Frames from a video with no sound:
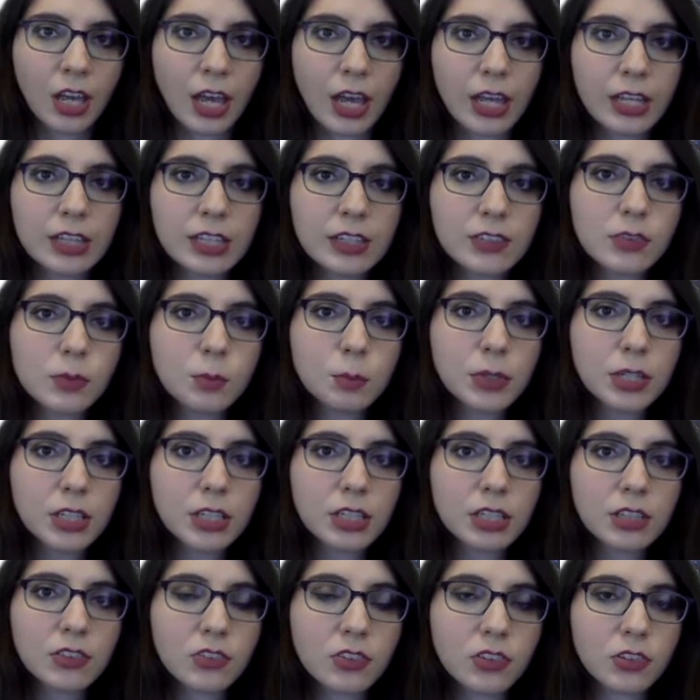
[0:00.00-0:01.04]
And these book
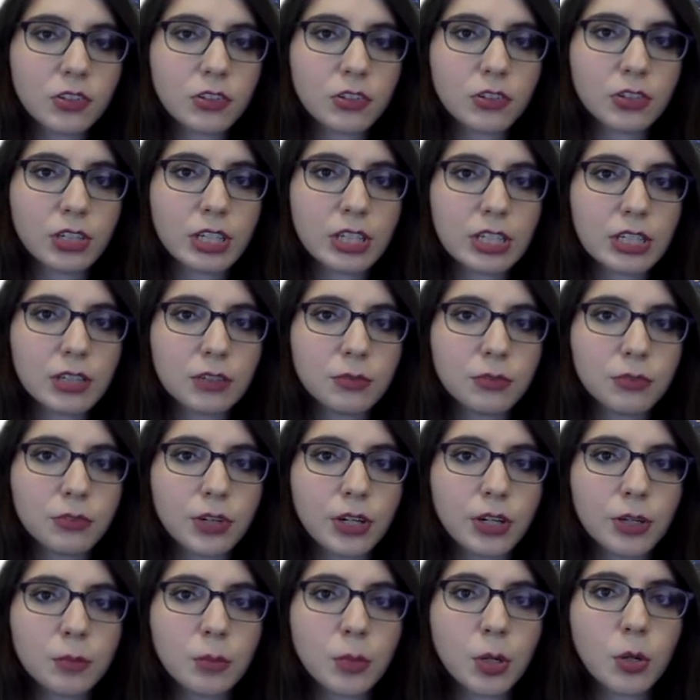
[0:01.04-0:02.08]
lists are created
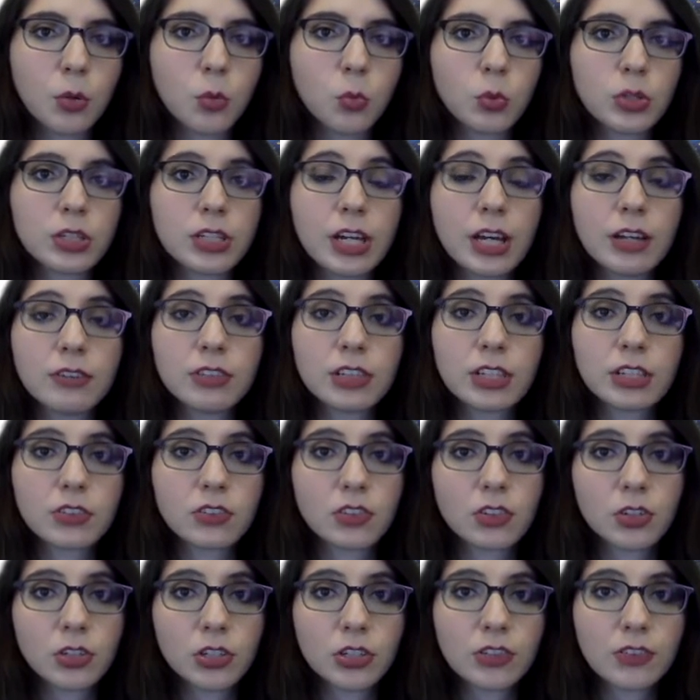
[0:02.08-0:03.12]
from what
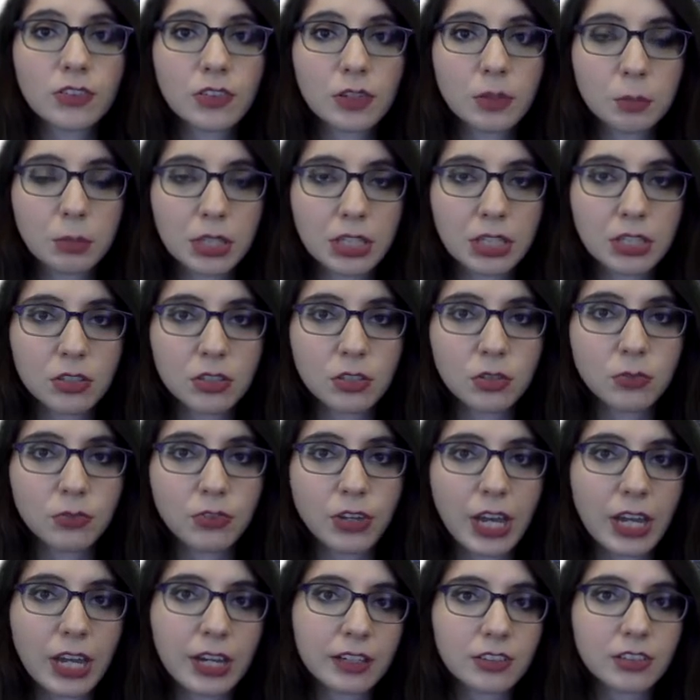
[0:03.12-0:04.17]
Novelist calls appeal
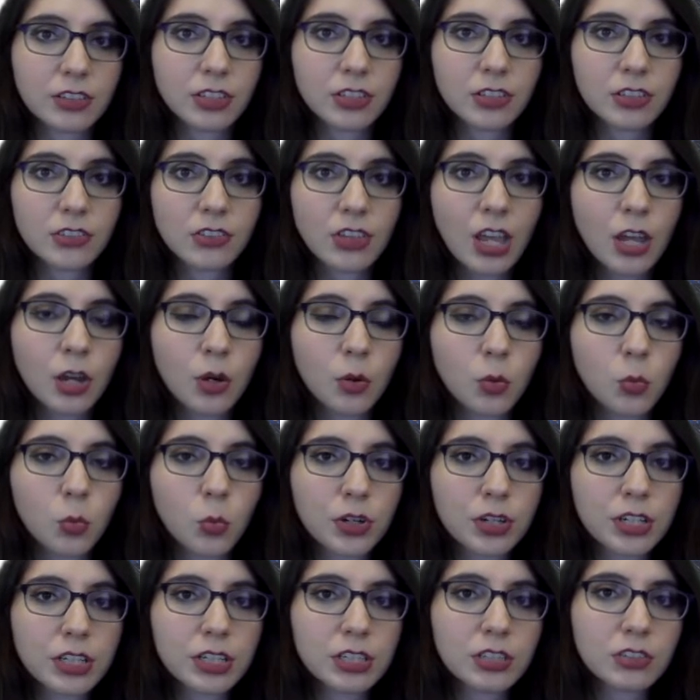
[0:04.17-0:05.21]
factors.
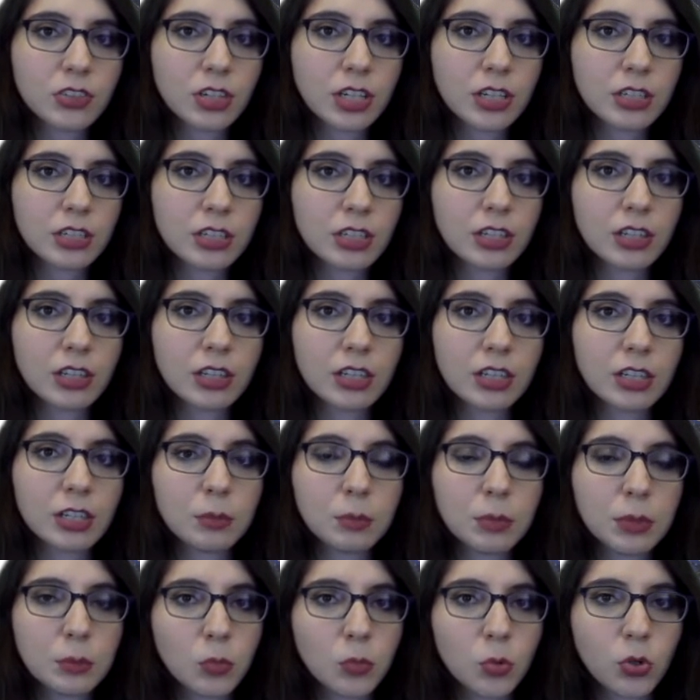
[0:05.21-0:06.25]
We're going to talk a little
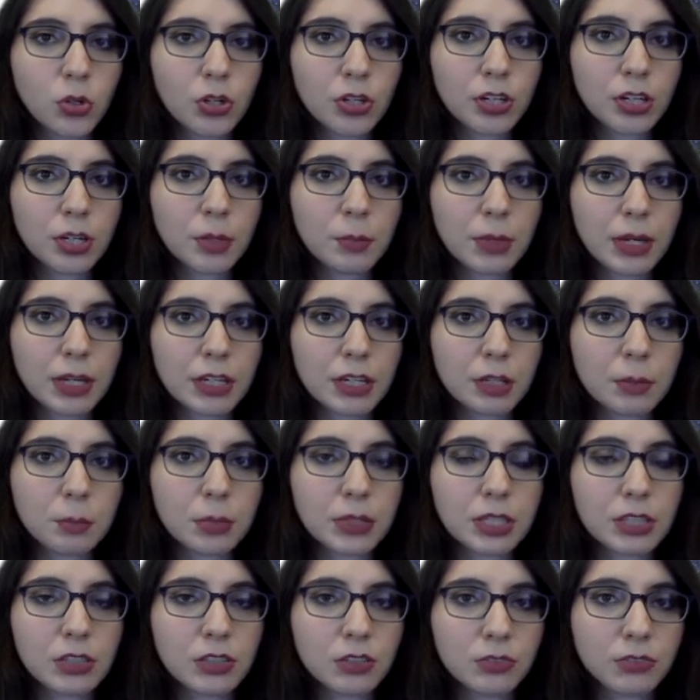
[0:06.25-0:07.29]
bit more about
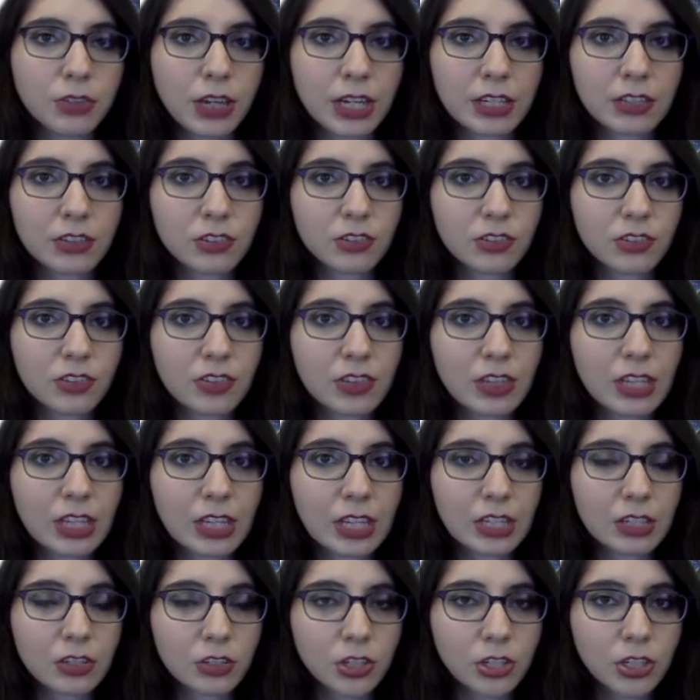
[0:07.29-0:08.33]
appeal factors
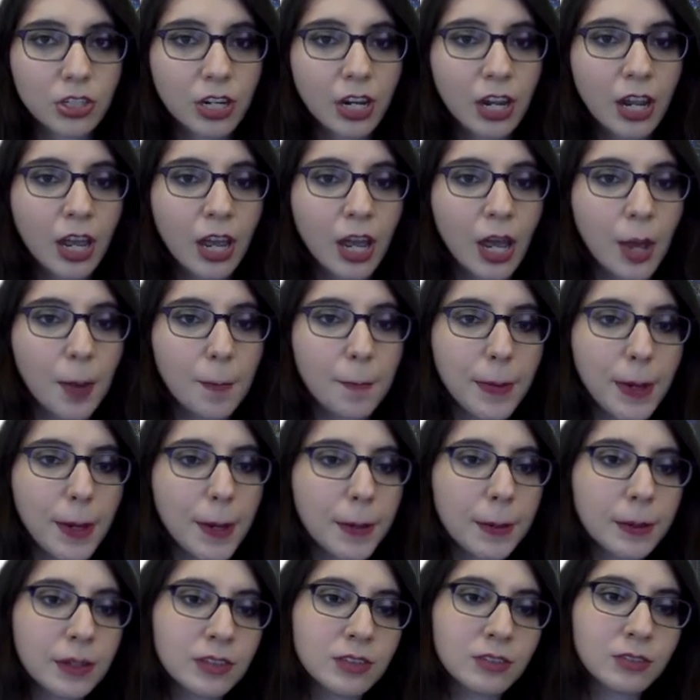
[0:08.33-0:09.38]
later,
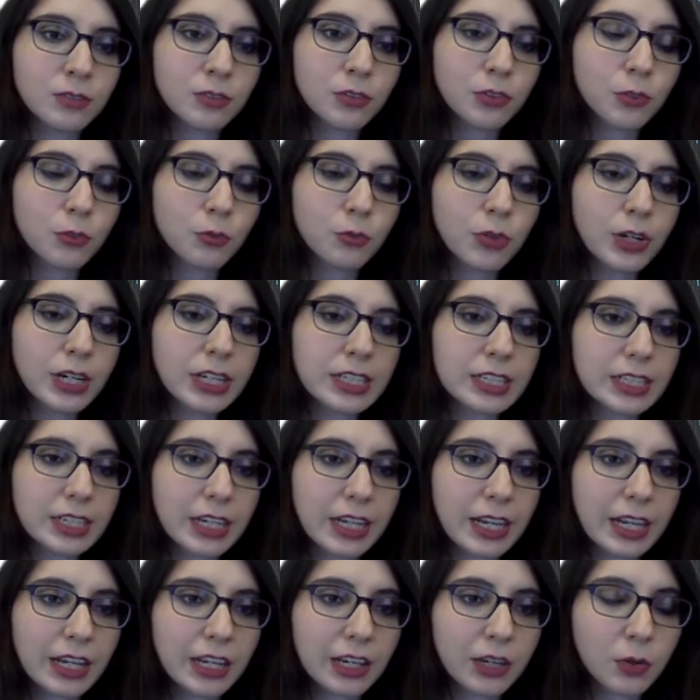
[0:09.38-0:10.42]
but for right
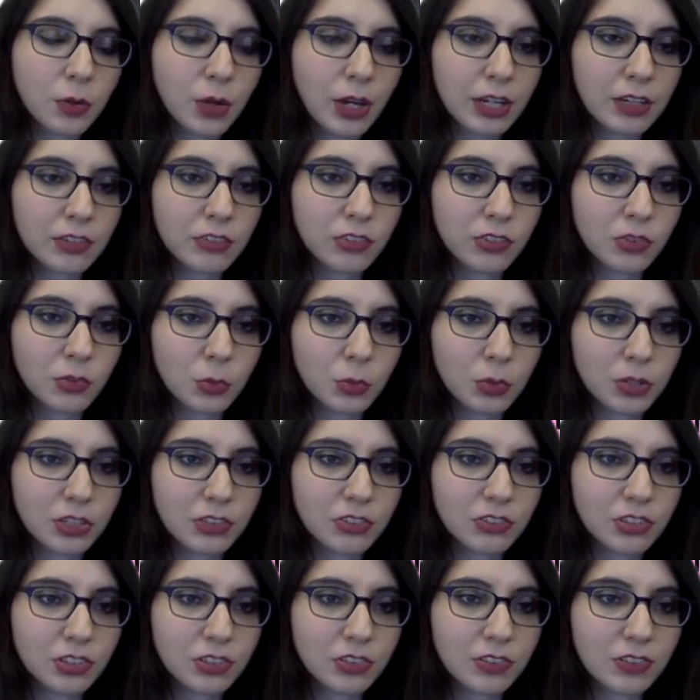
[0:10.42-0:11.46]
now, I just
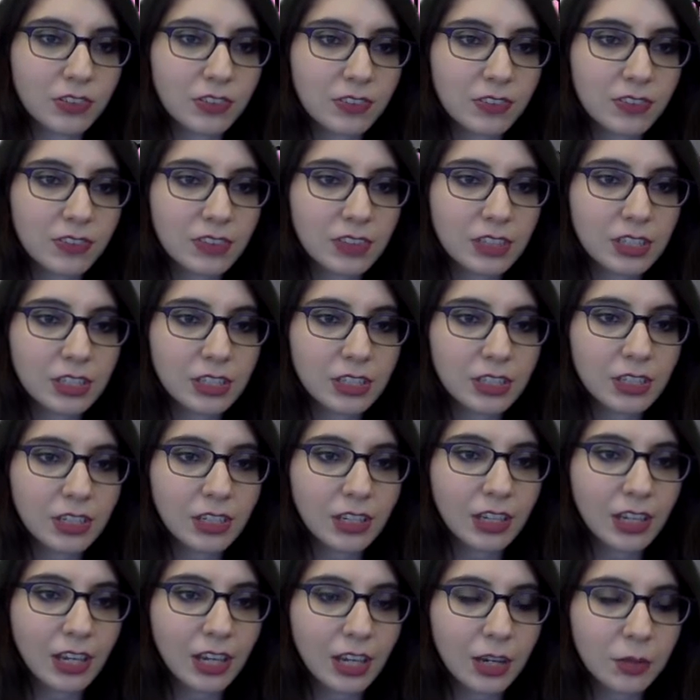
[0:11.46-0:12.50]
want you to
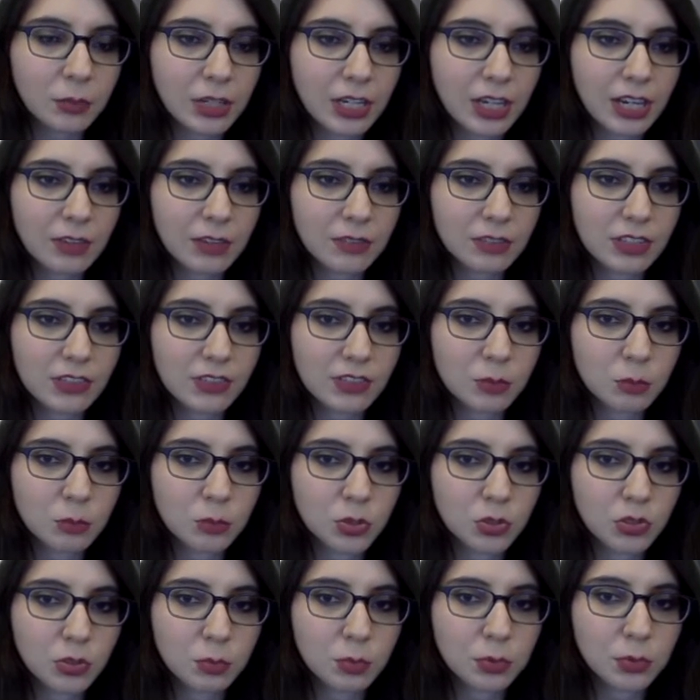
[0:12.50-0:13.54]
see how we have these
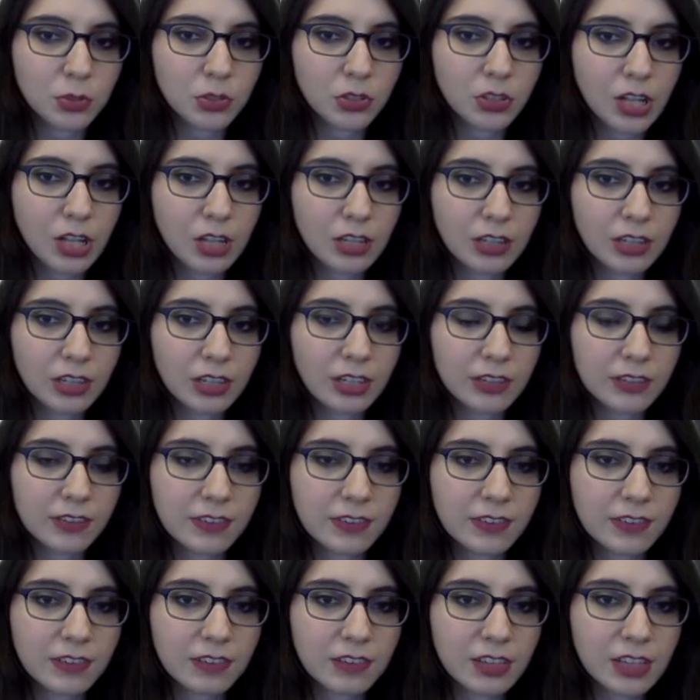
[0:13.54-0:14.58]
multiple
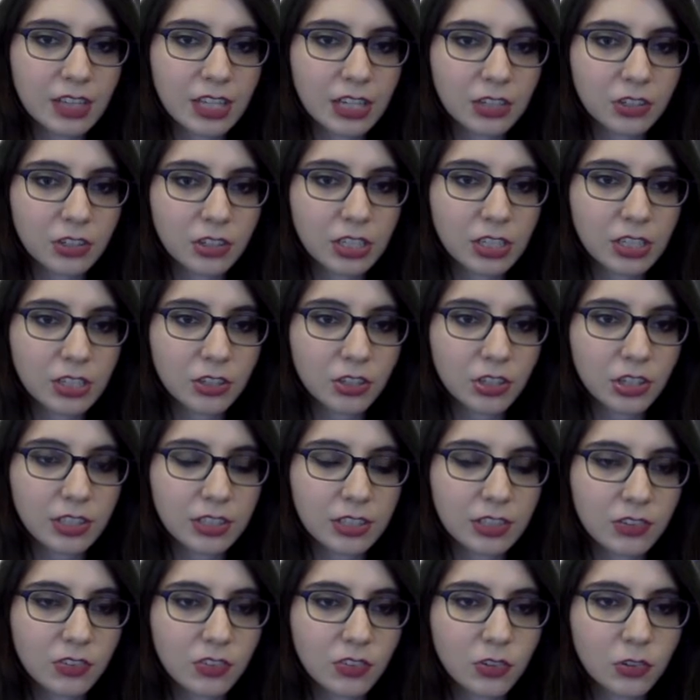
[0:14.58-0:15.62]
lists that are here
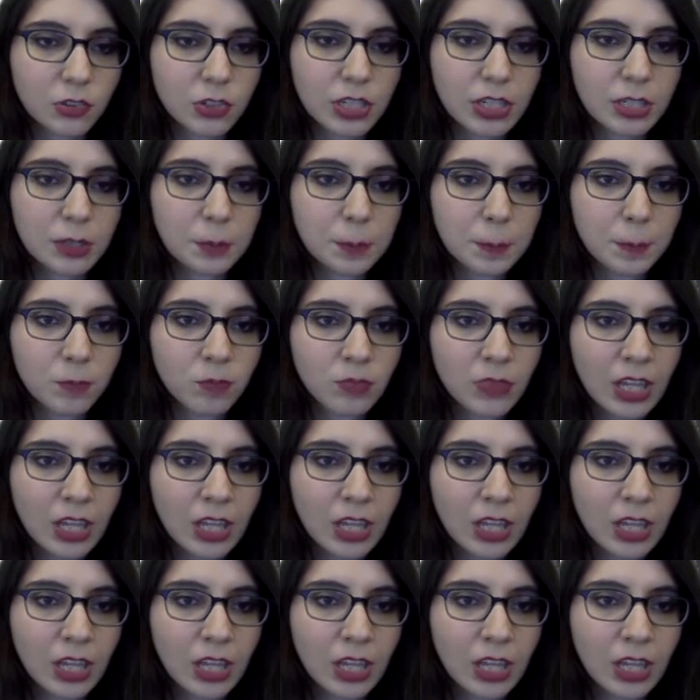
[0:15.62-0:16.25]
on the screen.